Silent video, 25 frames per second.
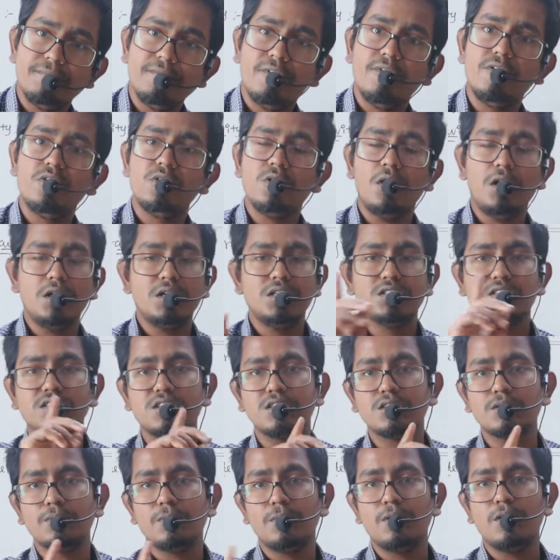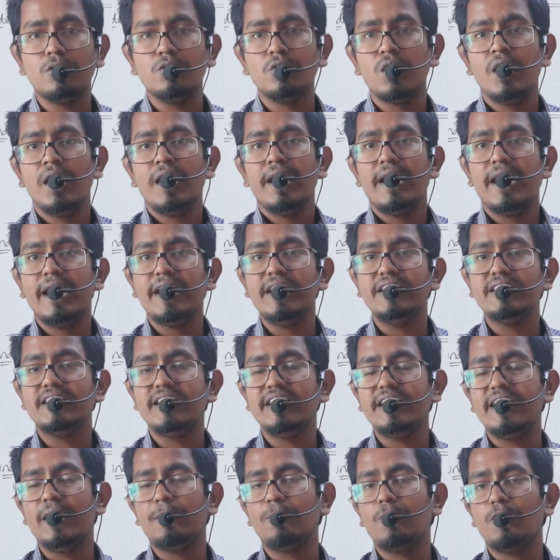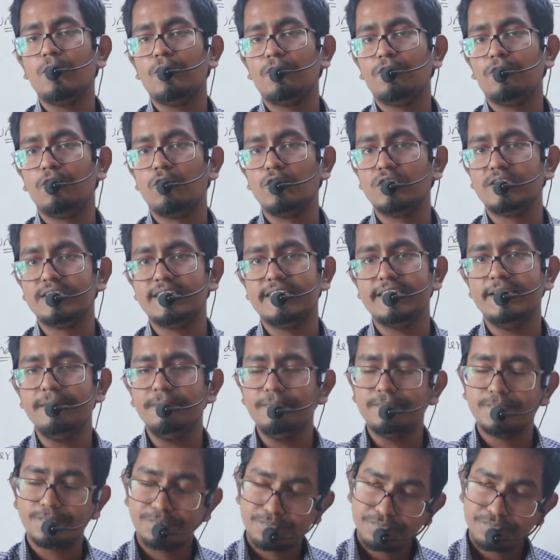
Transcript: We will not discuss about anything about force here.